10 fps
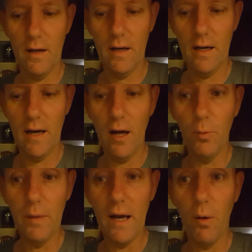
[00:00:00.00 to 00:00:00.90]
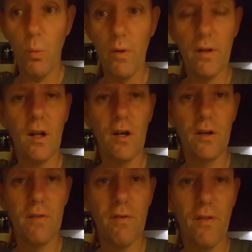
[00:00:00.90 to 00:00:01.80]
uh, me out with a lot of
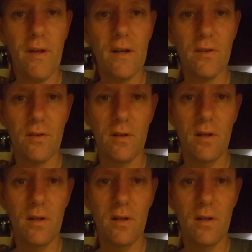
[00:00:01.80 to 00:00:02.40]
different things,